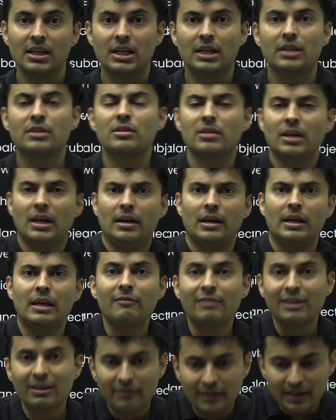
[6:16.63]
It's
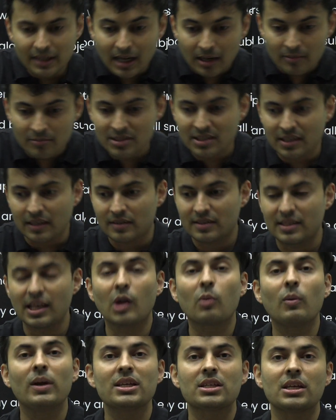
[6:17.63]
even if it comes
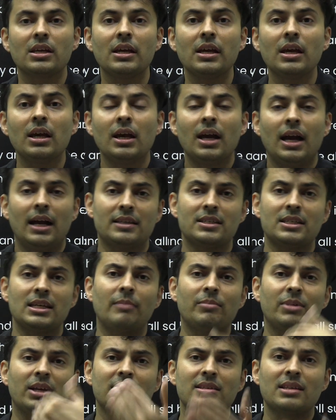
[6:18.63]
sequentially as
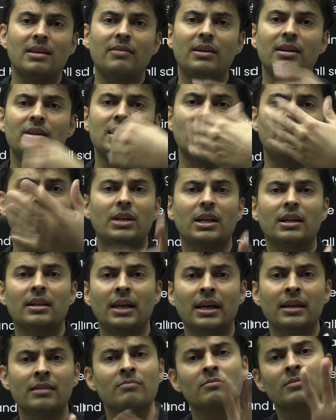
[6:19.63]
chapter 7, chapter
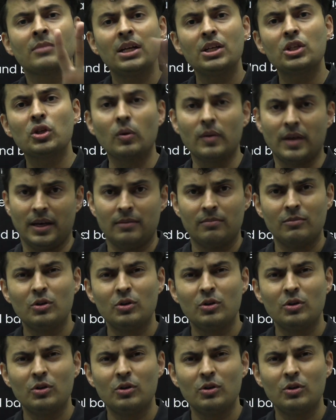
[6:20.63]
9, it's okay.